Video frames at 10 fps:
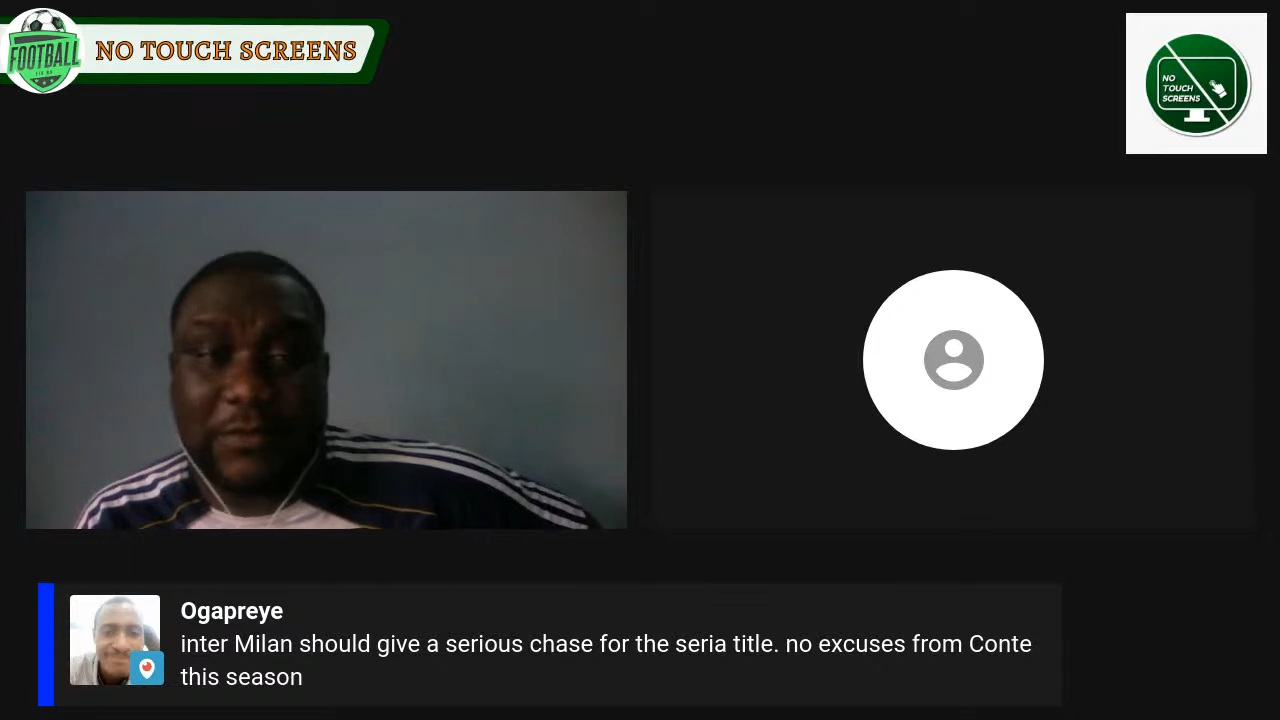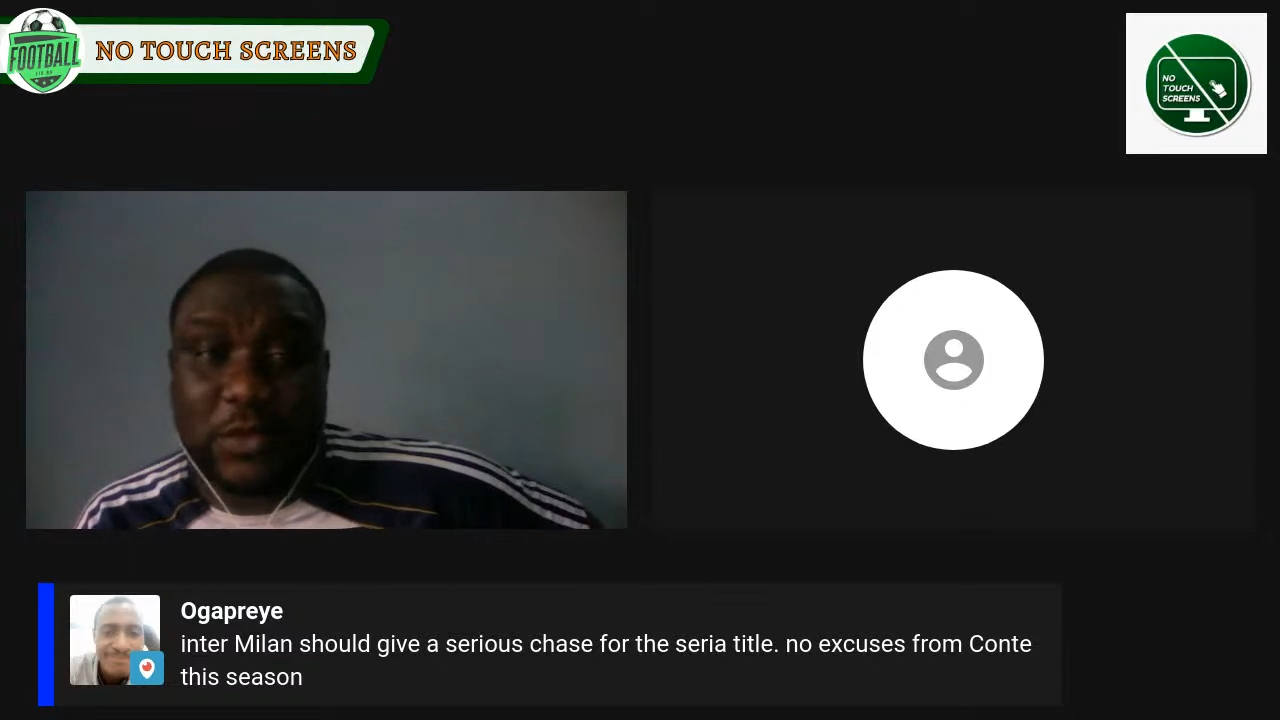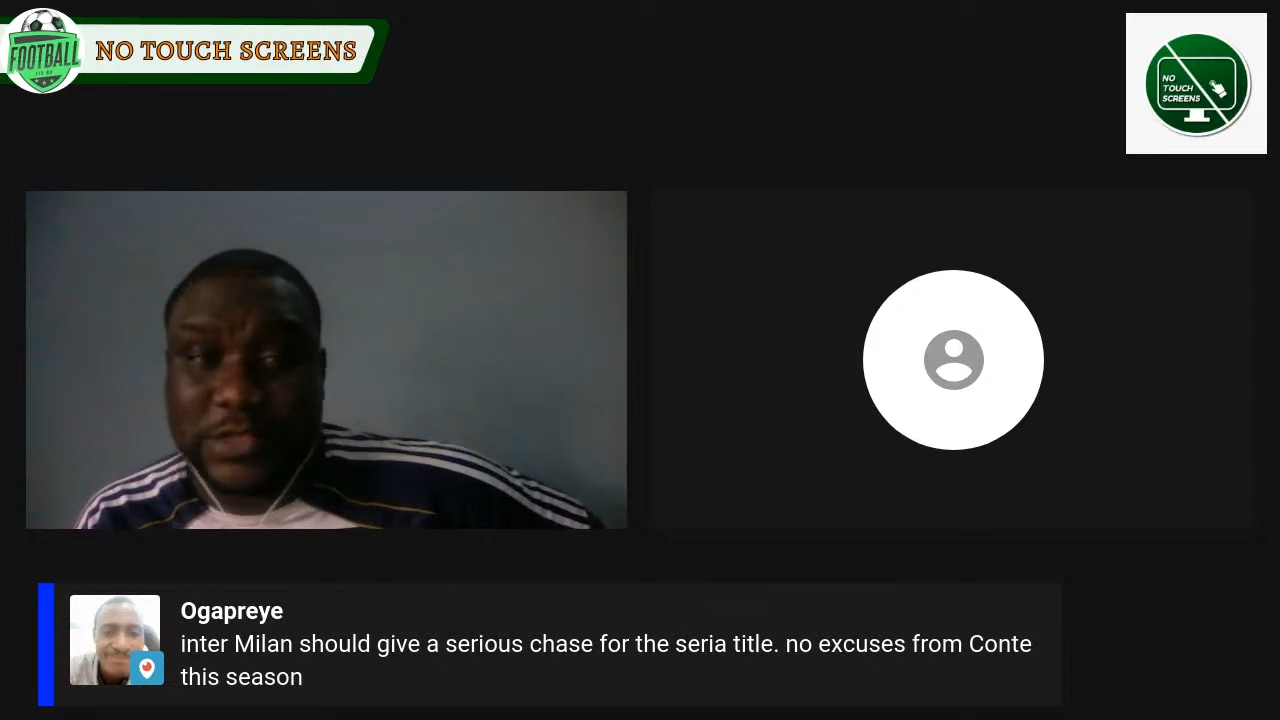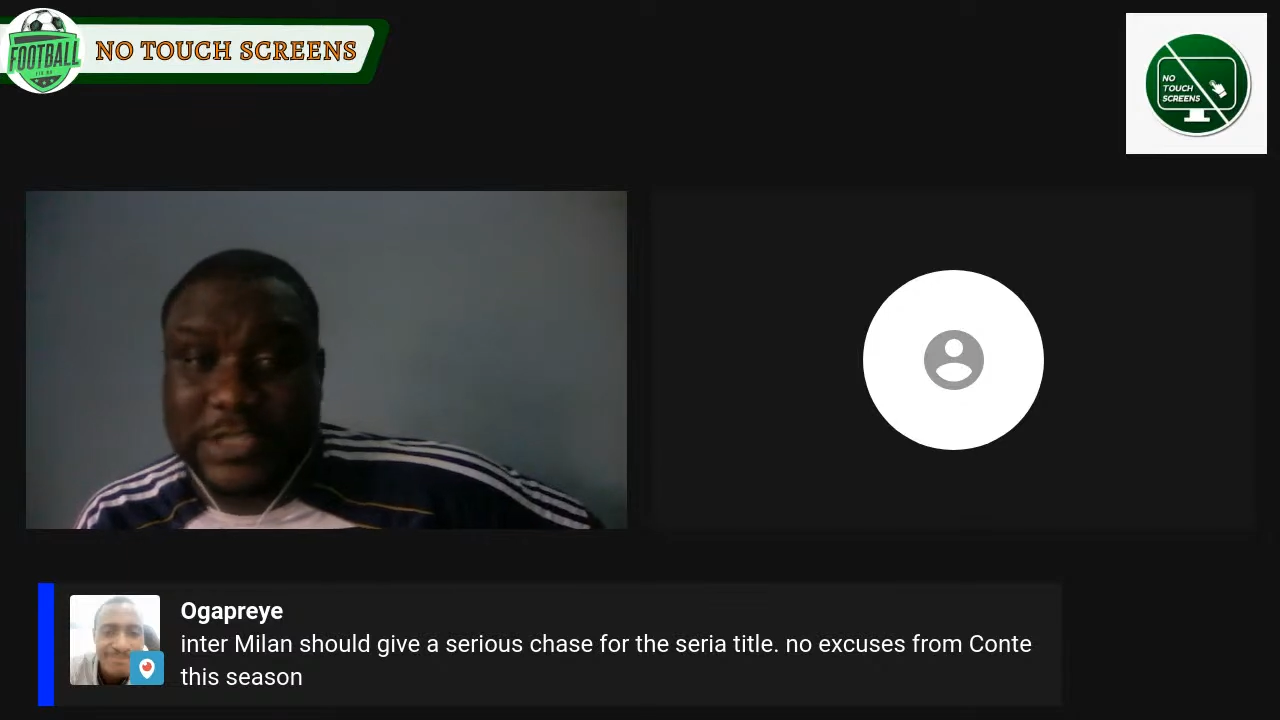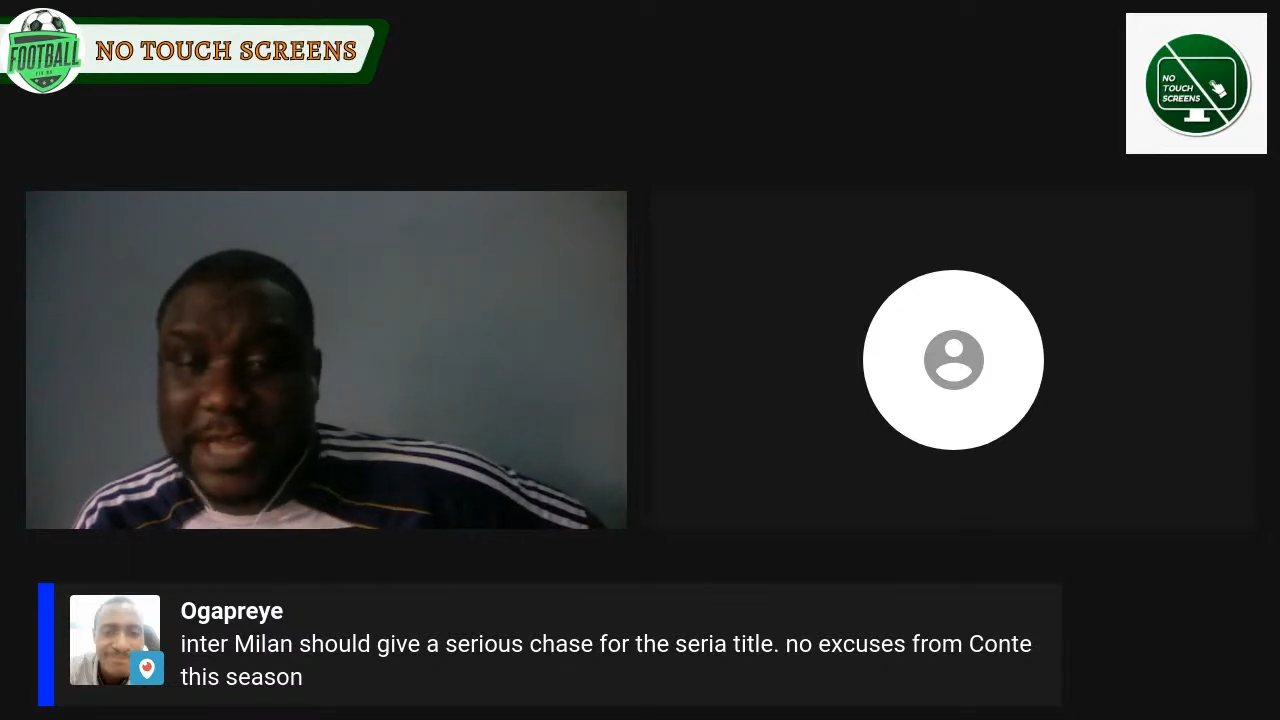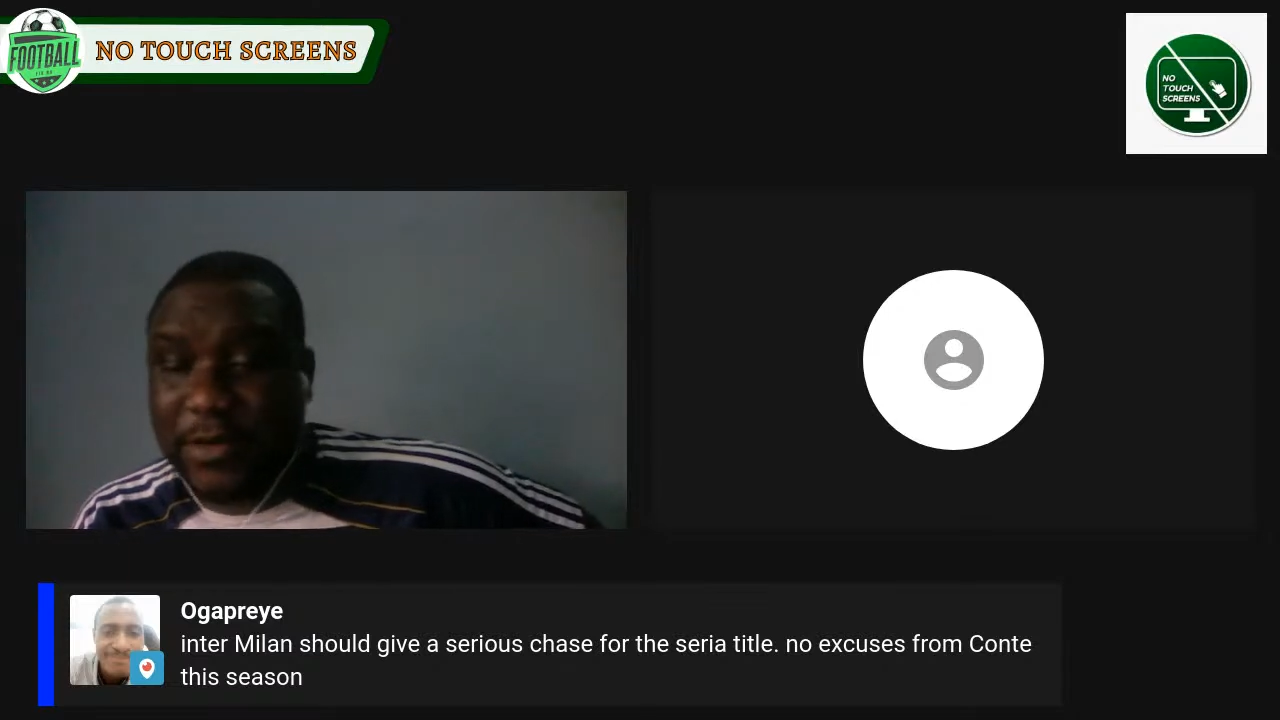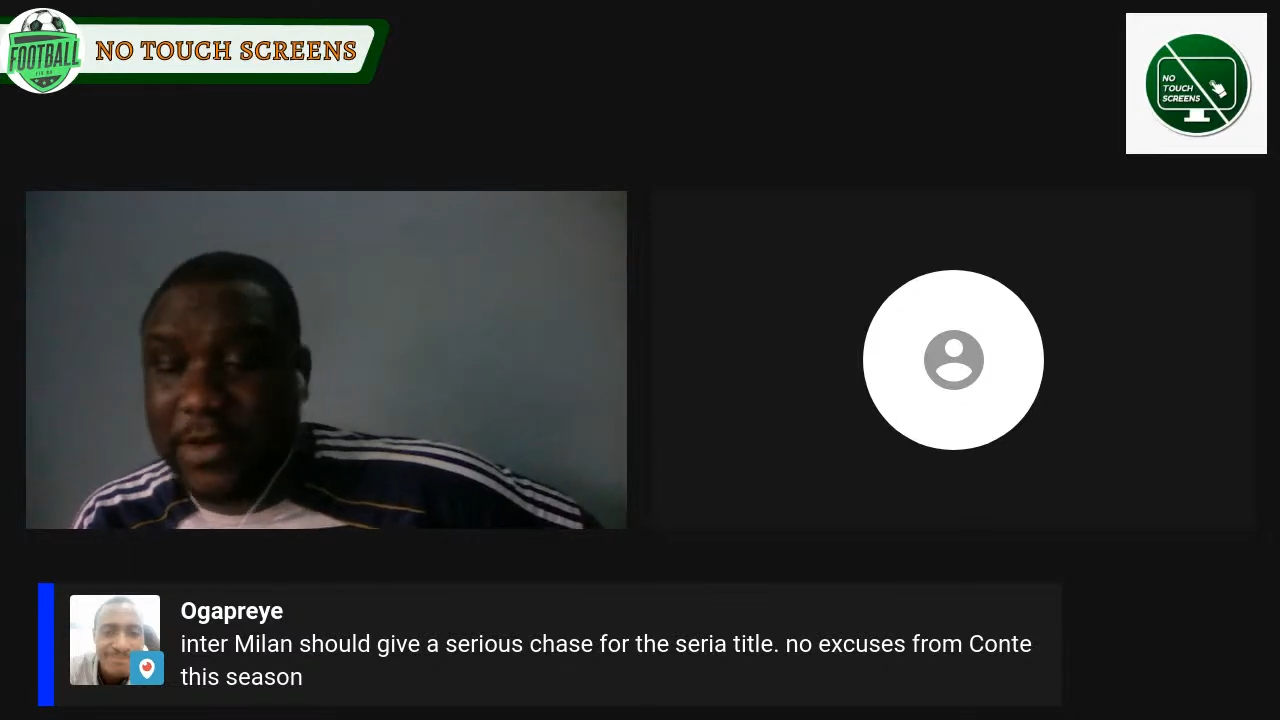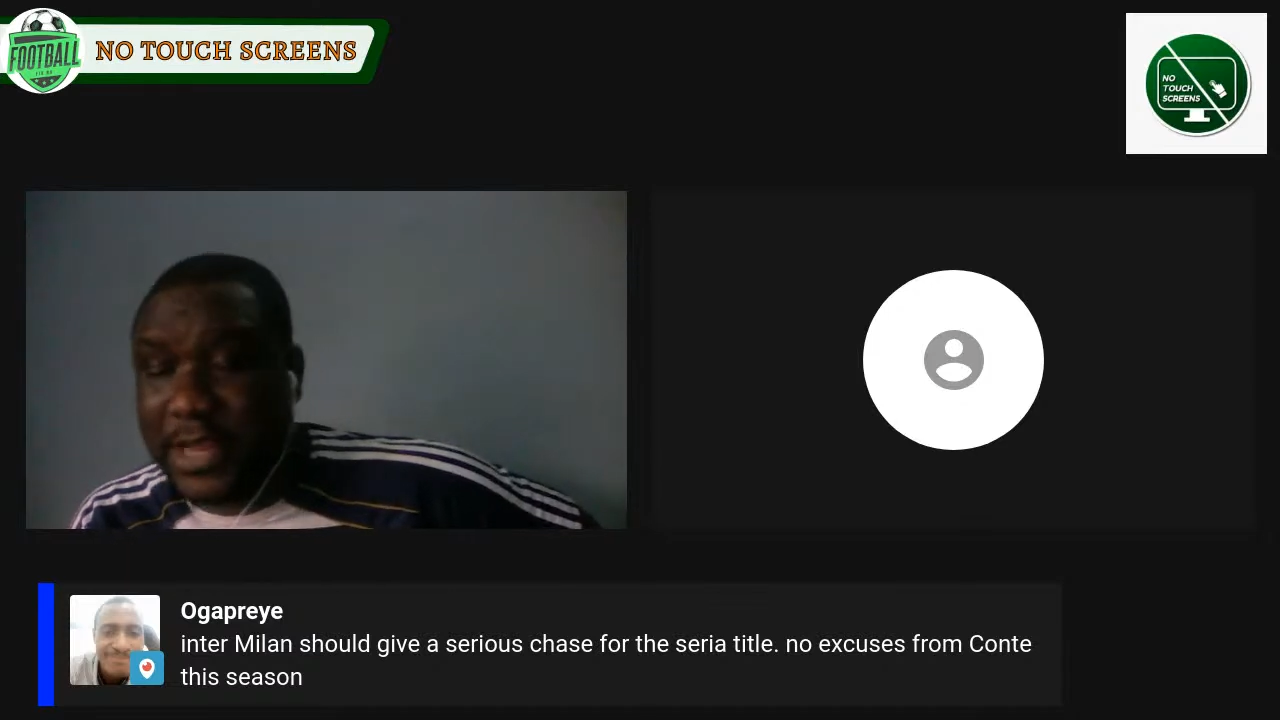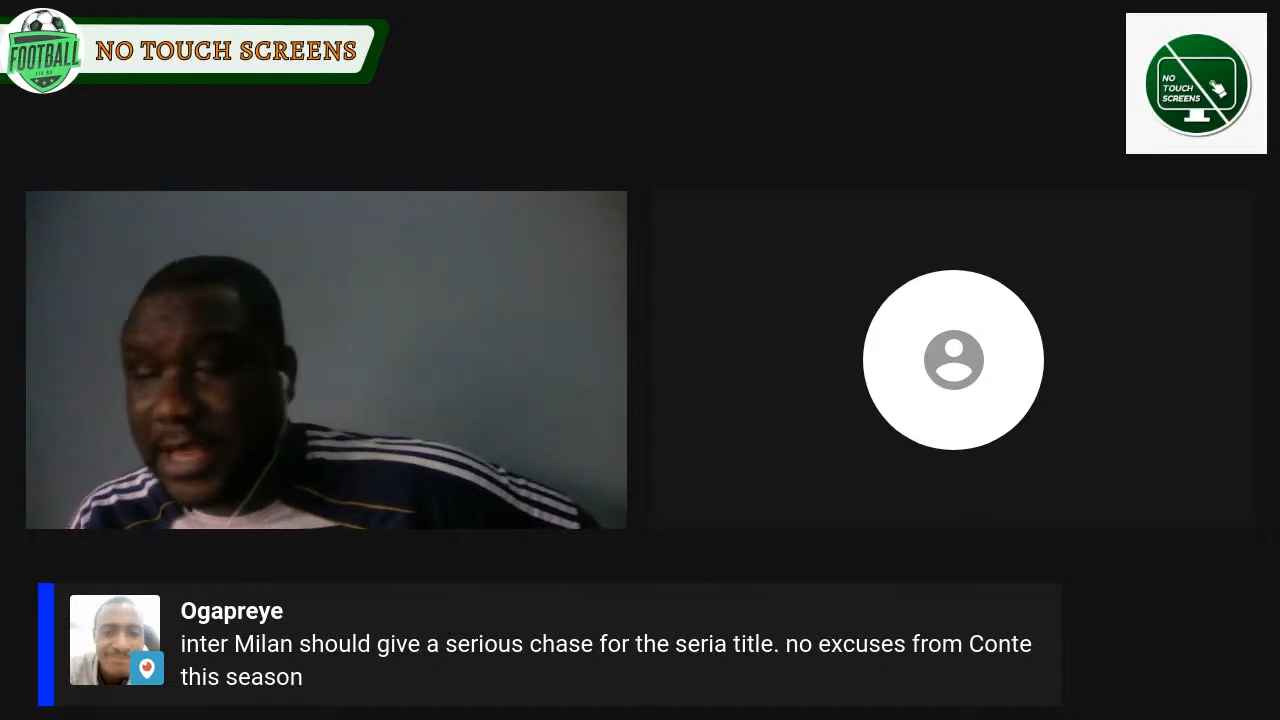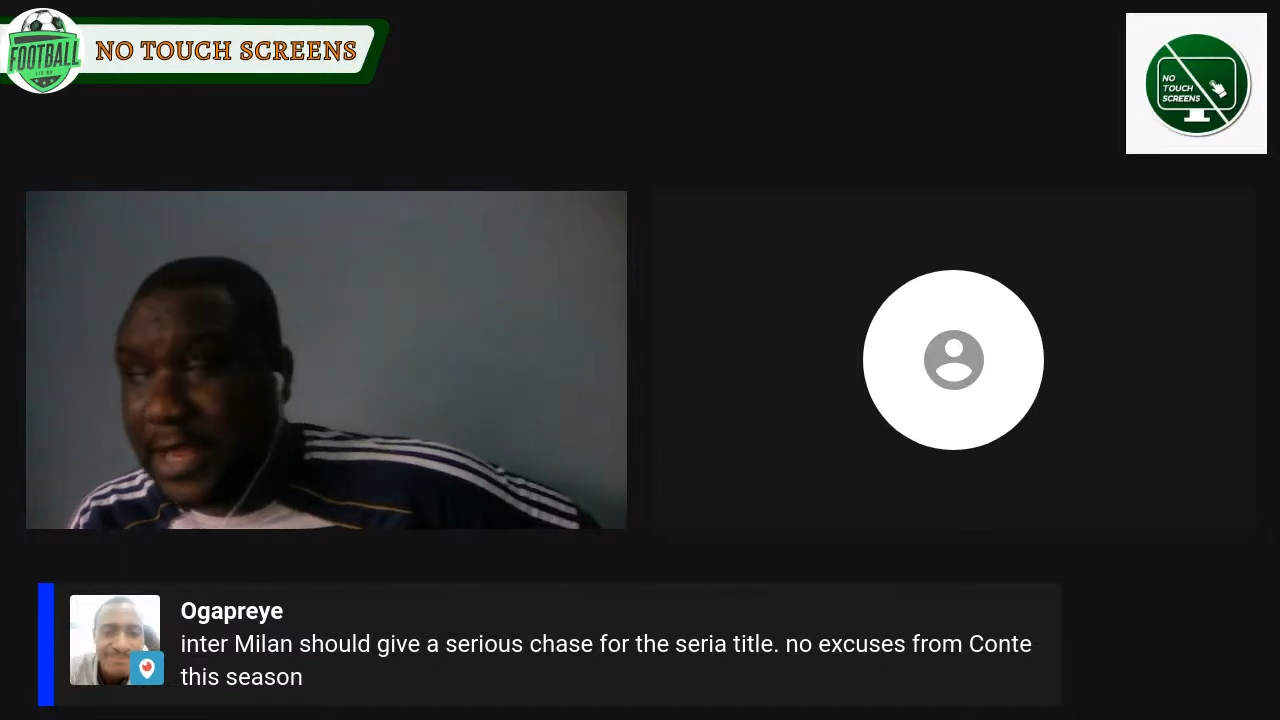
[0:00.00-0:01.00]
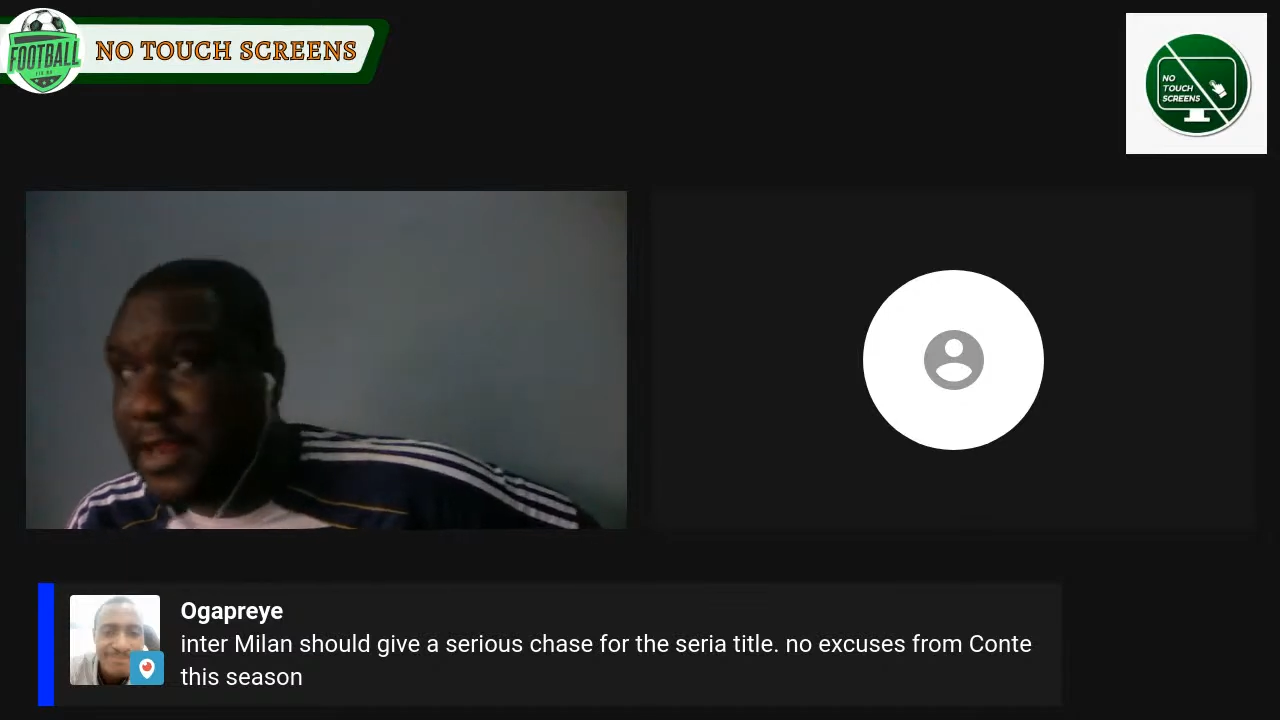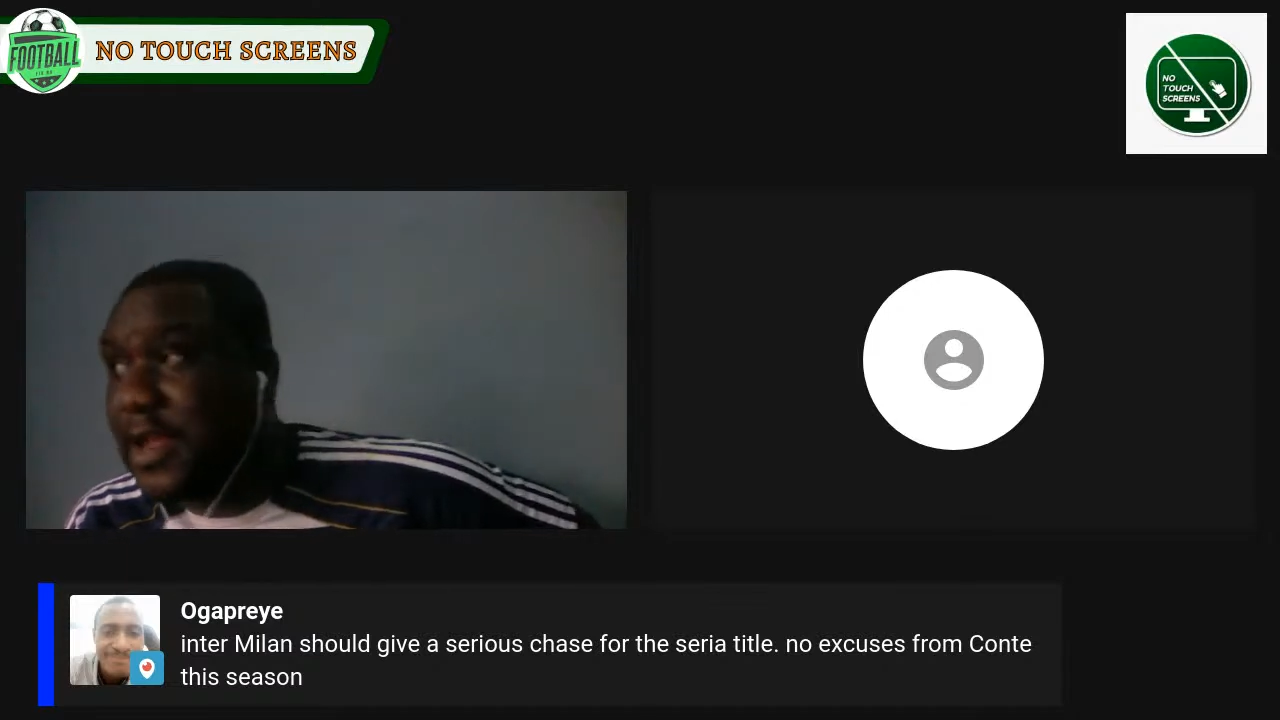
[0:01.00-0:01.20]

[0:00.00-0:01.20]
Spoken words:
goals in that one again.